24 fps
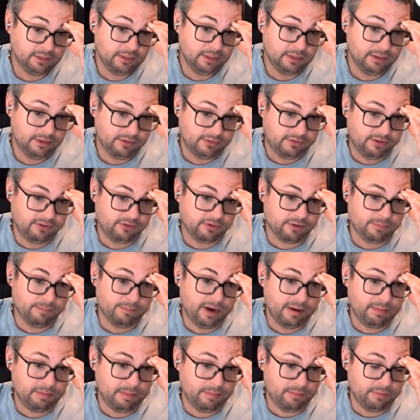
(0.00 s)
Because these are
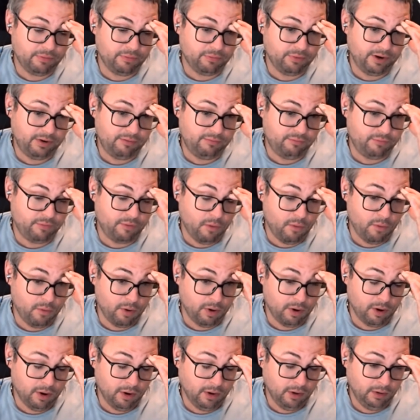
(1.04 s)
minimum 3,
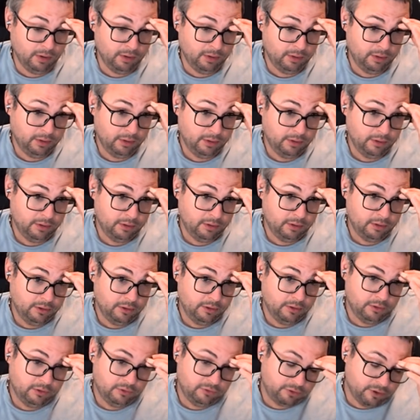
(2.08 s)
4.
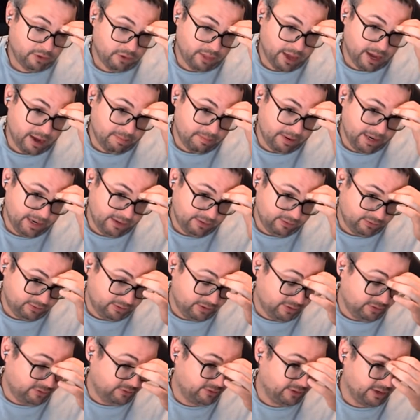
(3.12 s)
So that means
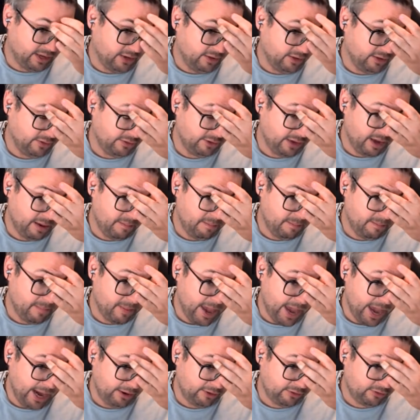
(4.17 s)
this cell is a
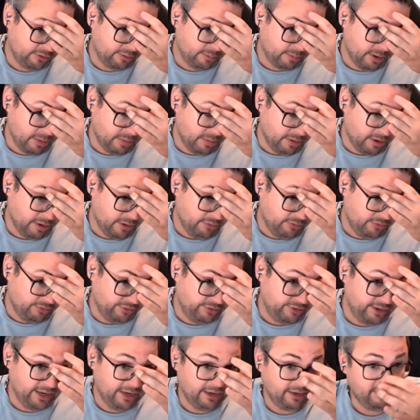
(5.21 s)
maximum of
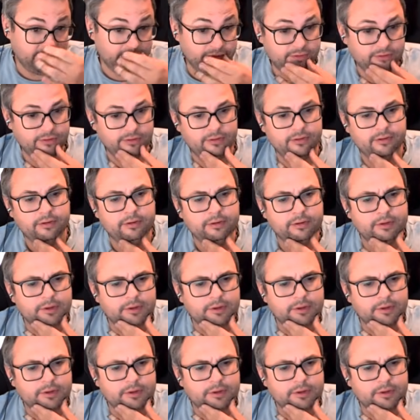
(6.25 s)
6.